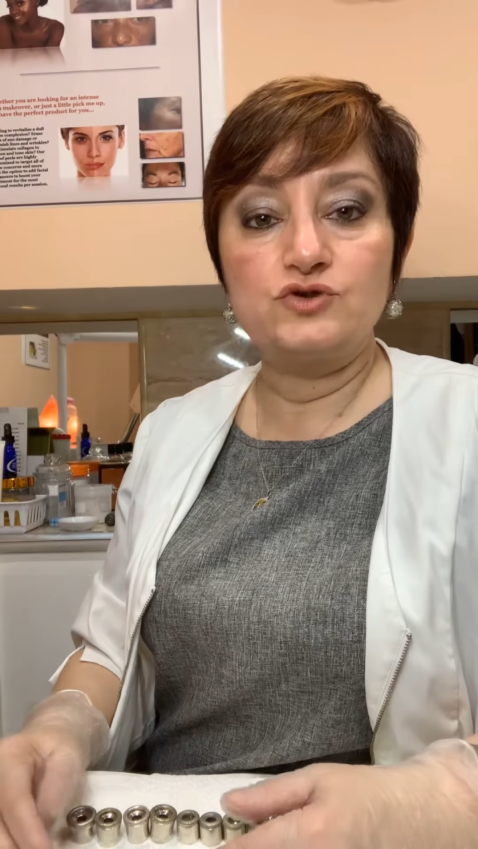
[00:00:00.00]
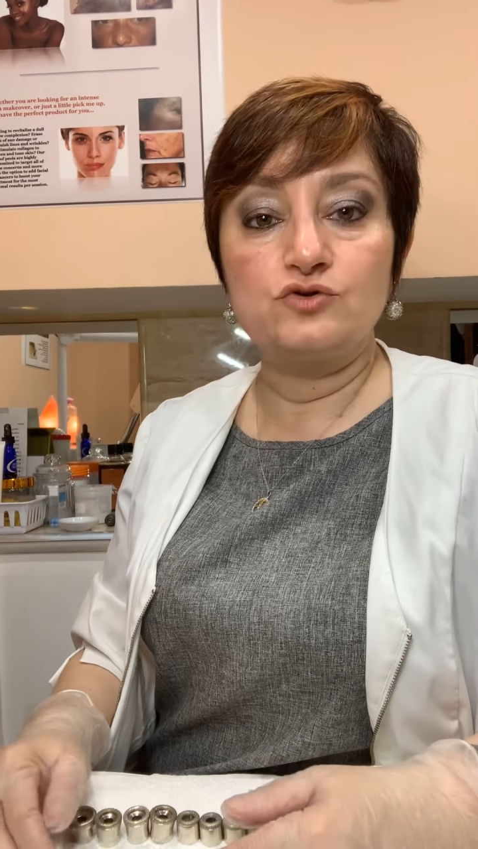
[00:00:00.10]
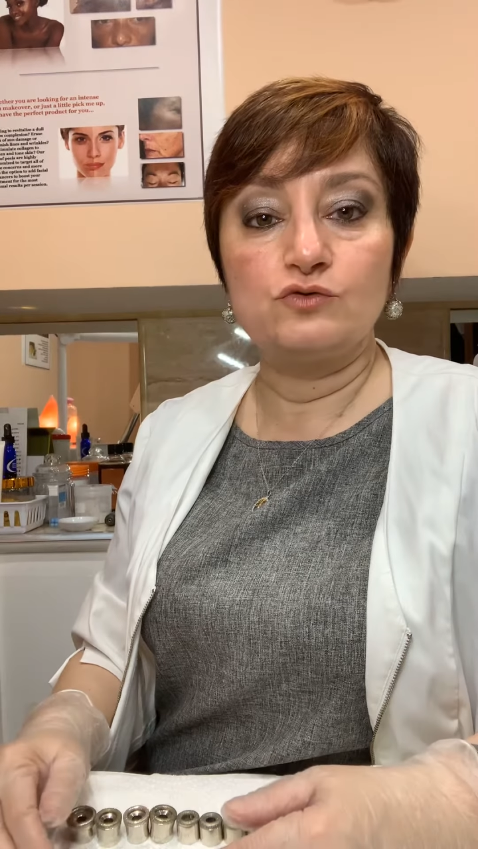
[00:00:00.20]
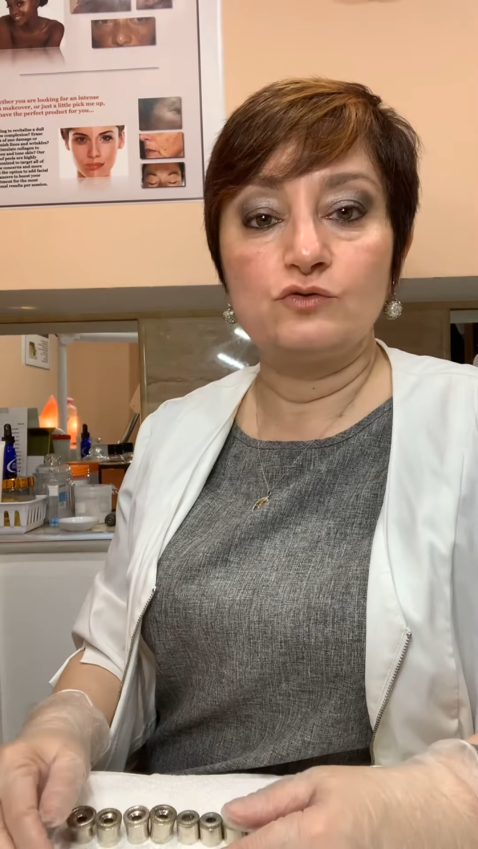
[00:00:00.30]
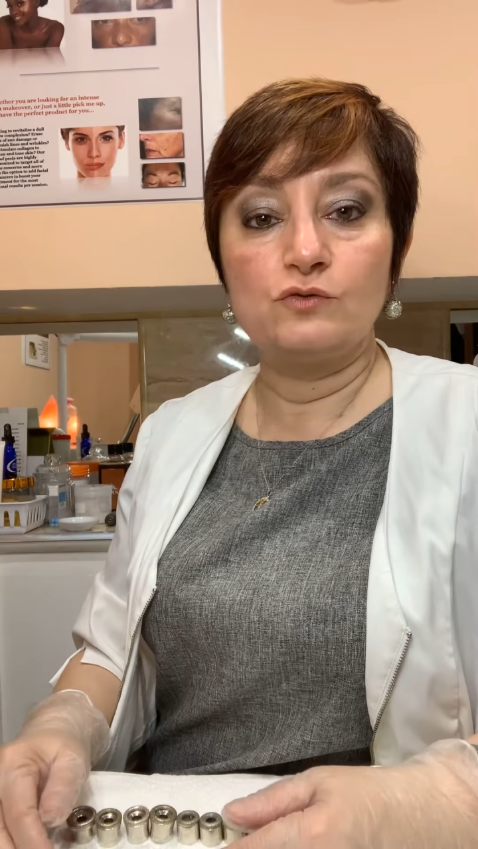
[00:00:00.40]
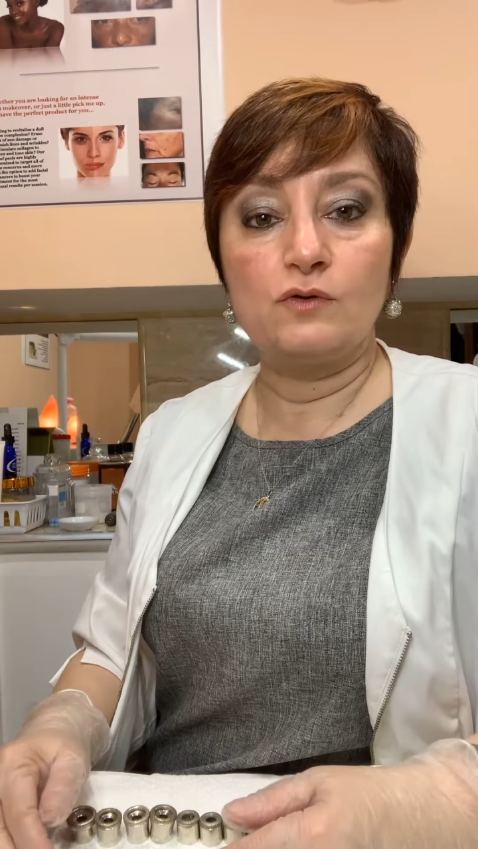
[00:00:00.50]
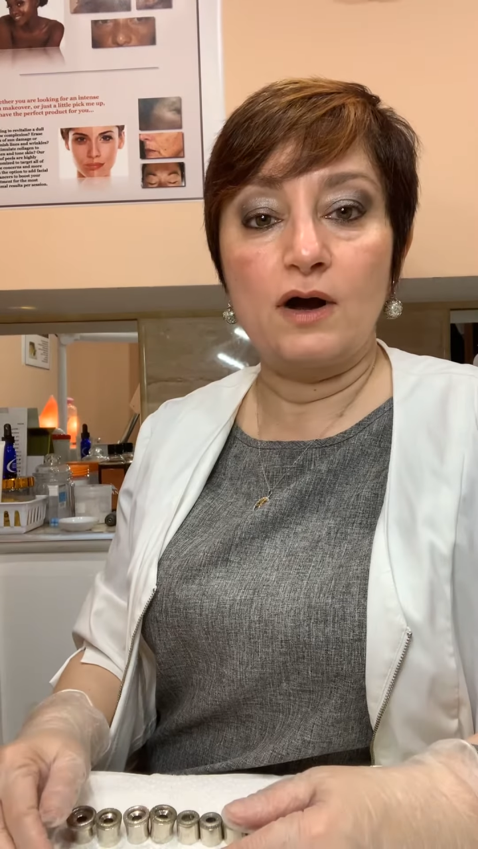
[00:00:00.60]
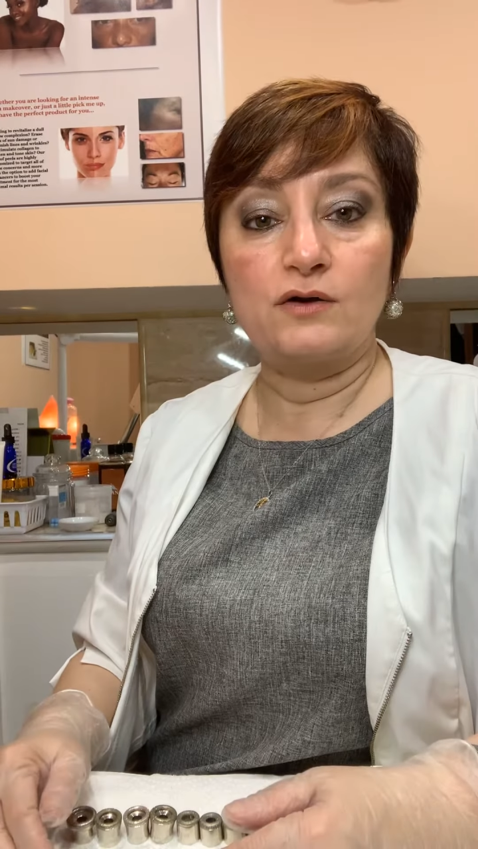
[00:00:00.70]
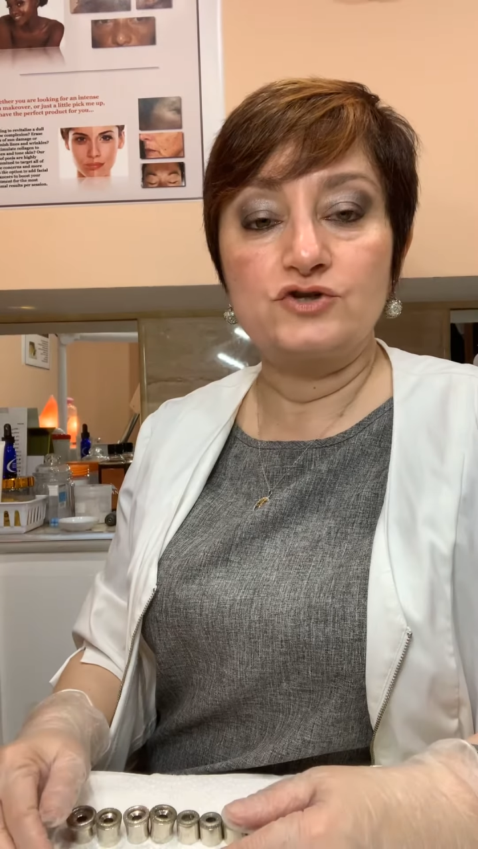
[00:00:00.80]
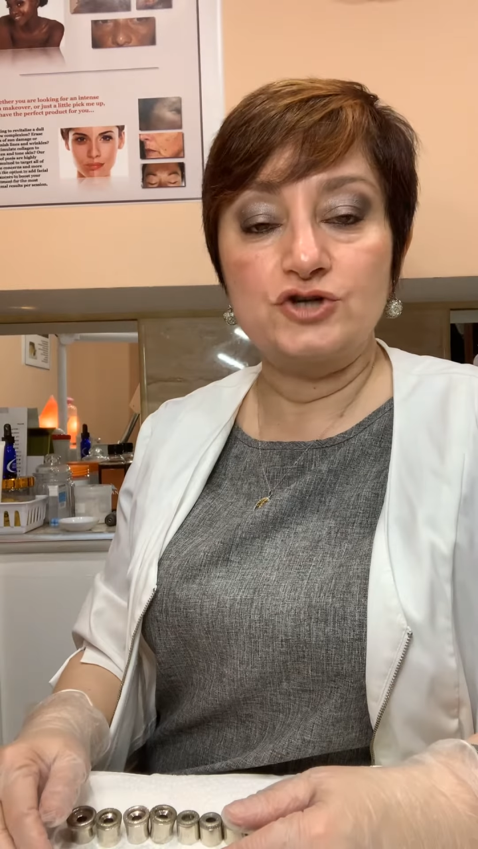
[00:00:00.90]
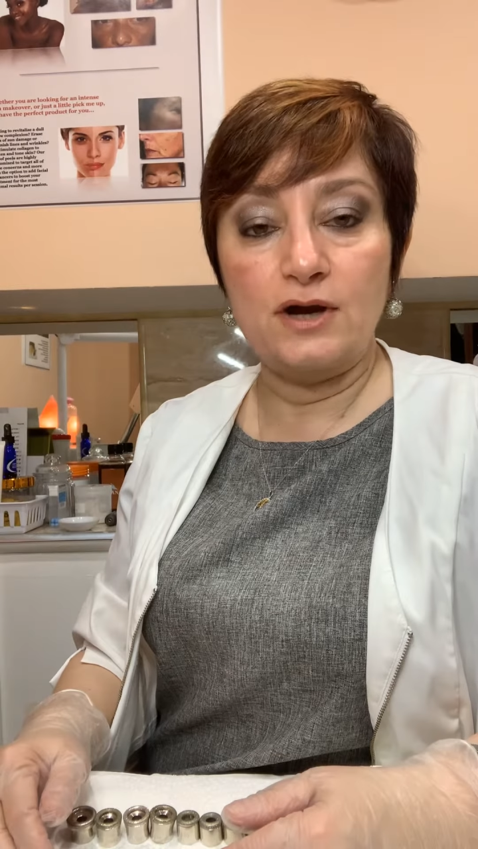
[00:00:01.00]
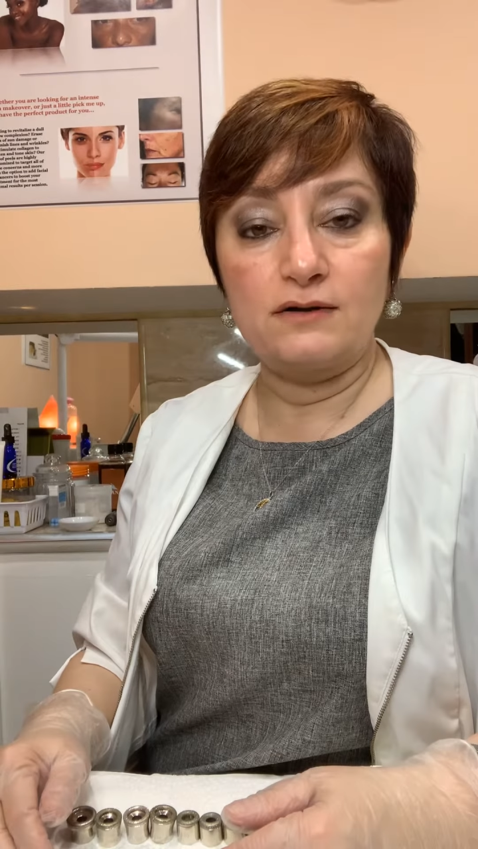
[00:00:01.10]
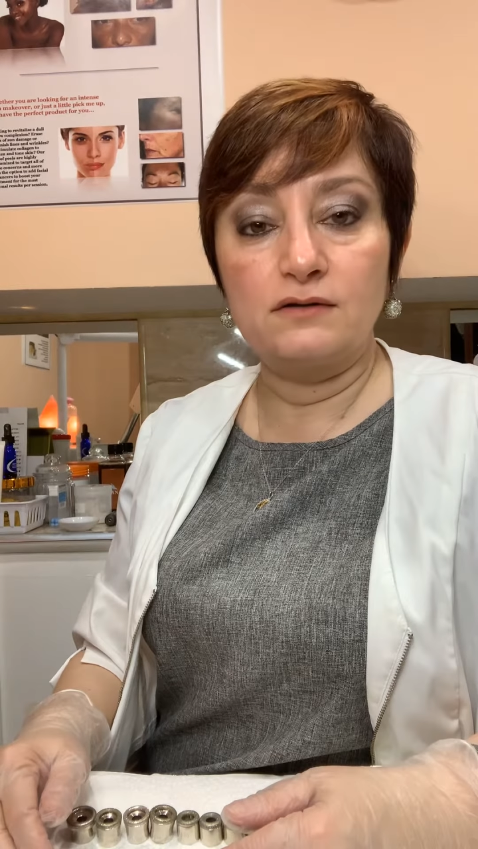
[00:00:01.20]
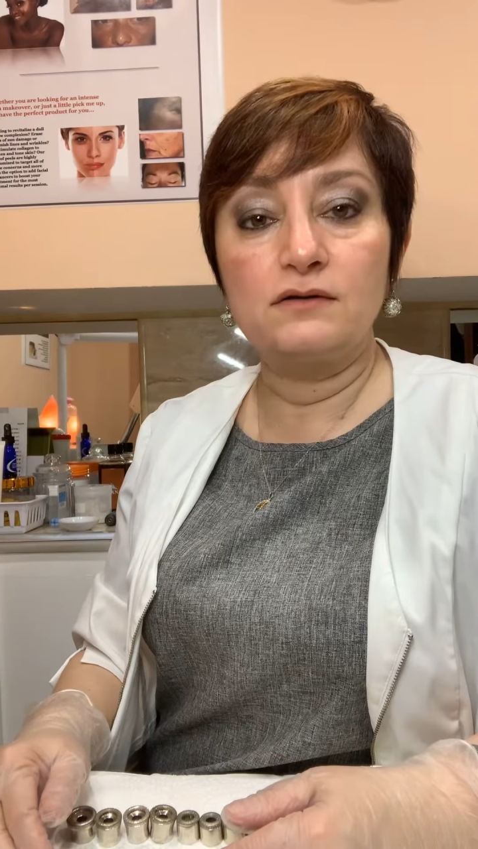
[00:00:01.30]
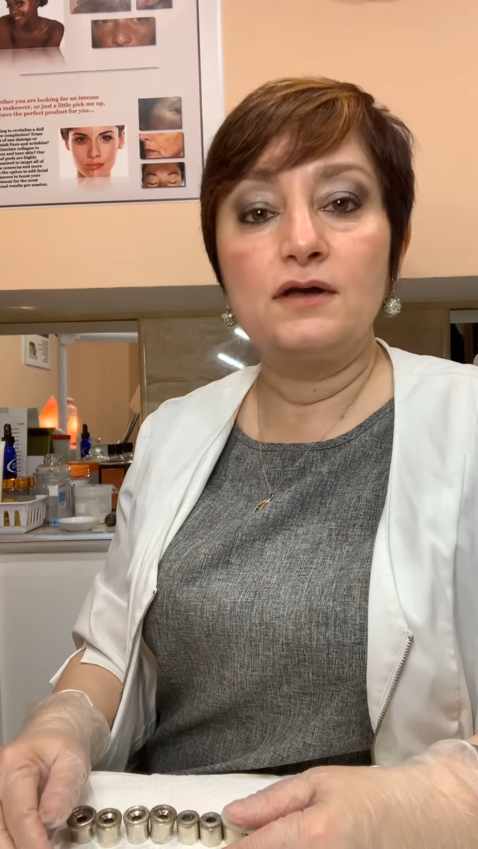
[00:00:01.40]
to our
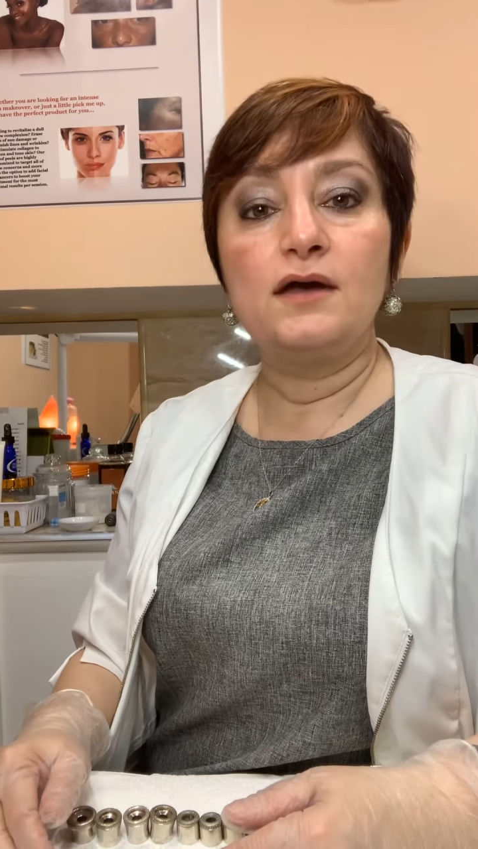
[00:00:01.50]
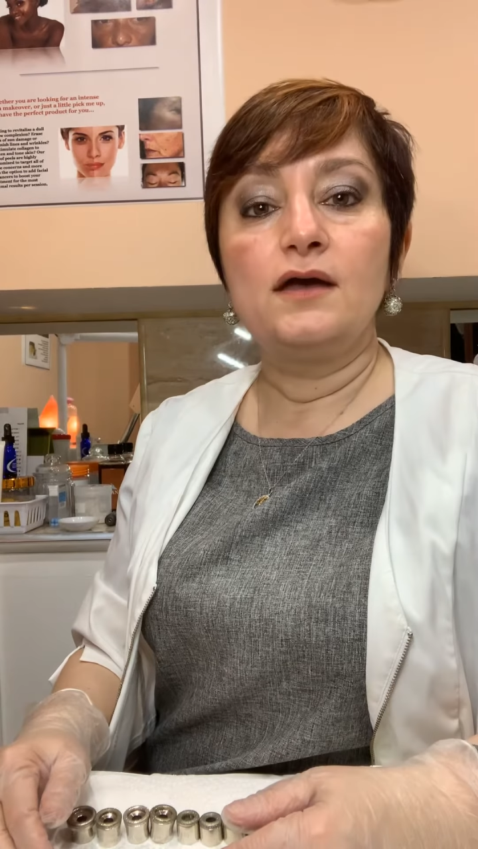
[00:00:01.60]
channel,